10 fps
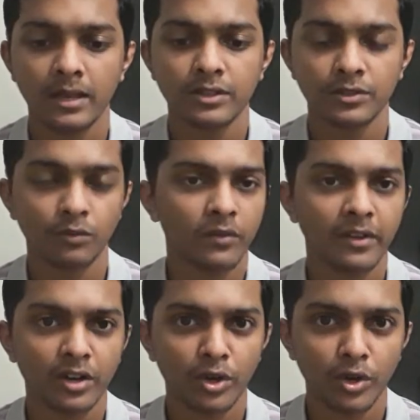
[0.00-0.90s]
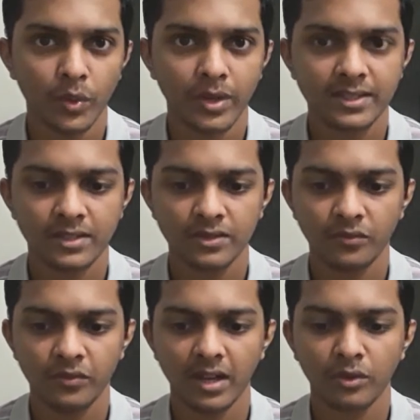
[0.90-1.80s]
So what we are going to do is
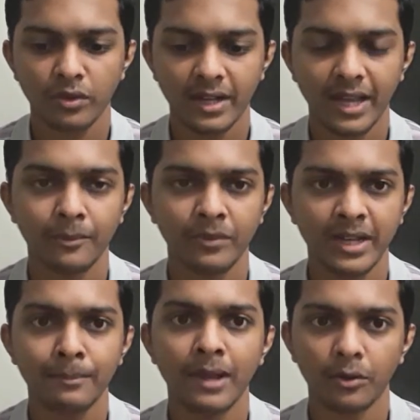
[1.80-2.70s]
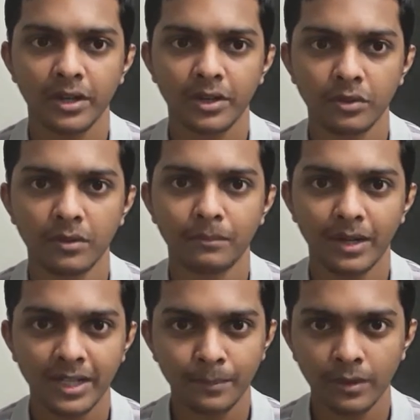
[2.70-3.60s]
we are going to dive deep down into the
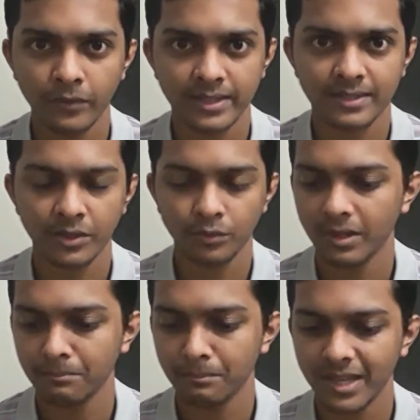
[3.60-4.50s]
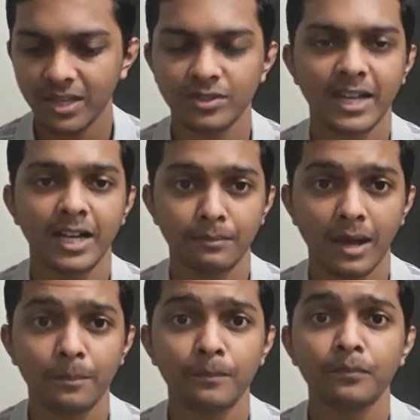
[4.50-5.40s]
multiple ways that you can make your
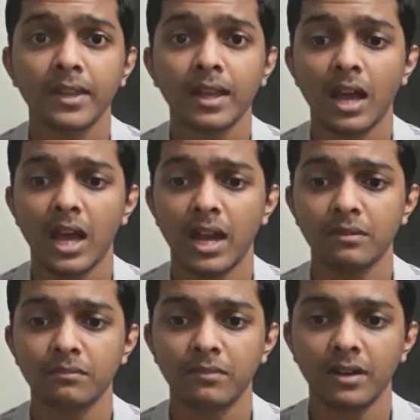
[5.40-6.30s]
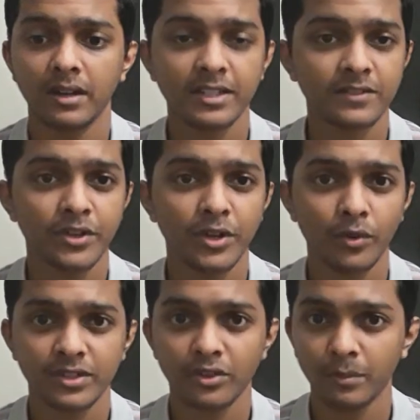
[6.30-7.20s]
sitemap, and this video
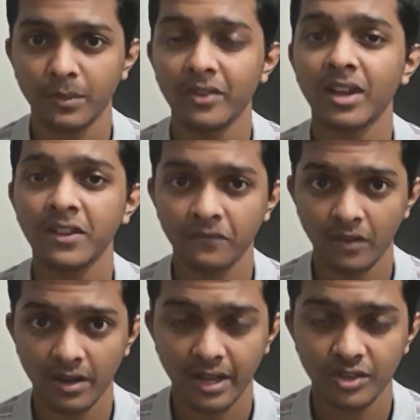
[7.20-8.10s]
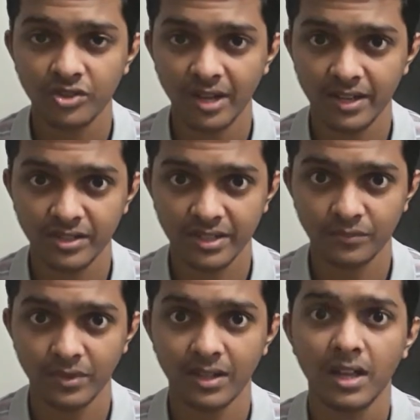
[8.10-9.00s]
is going to be really fun and challenging as
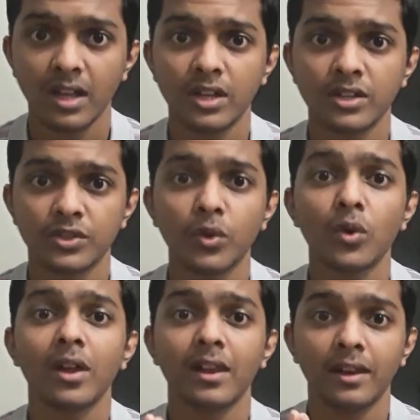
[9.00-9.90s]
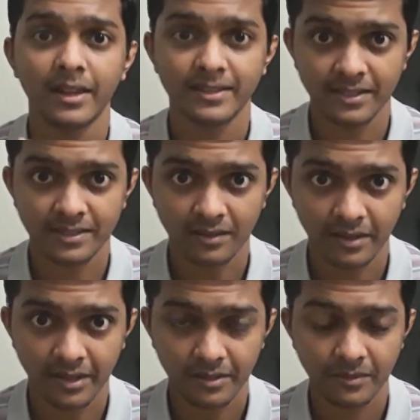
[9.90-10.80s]
well. So let's get started.